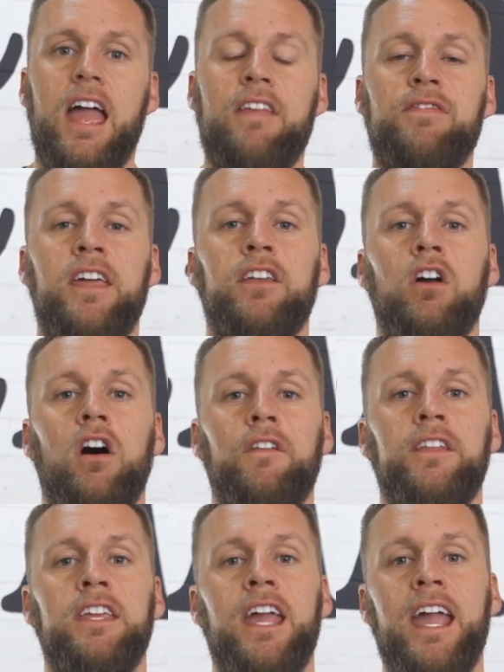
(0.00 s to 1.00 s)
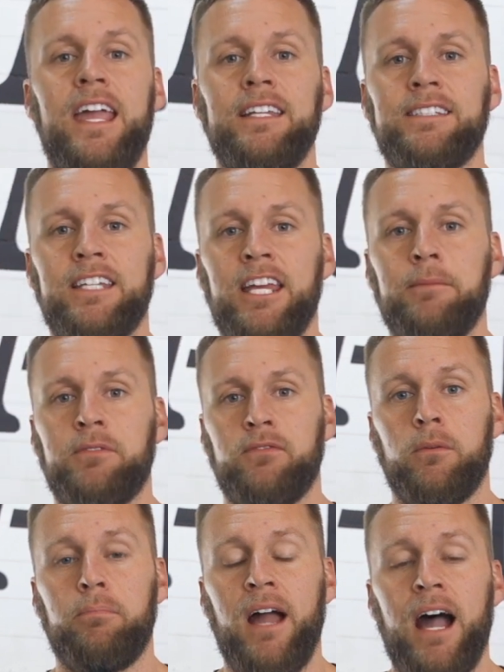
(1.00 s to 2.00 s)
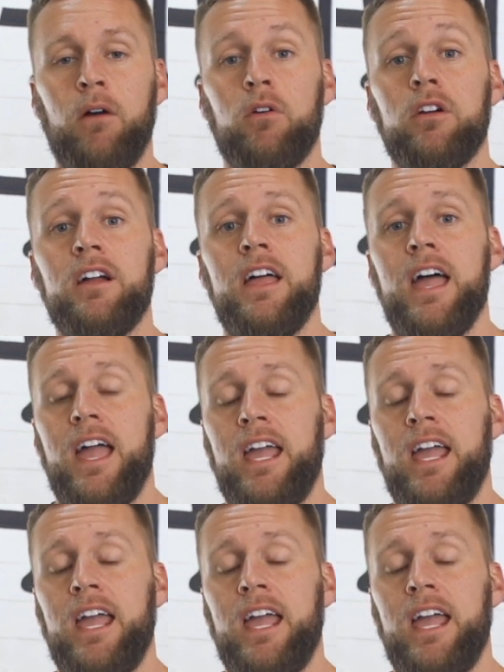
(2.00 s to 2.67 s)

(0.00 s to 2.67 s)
and then on the A skips for power,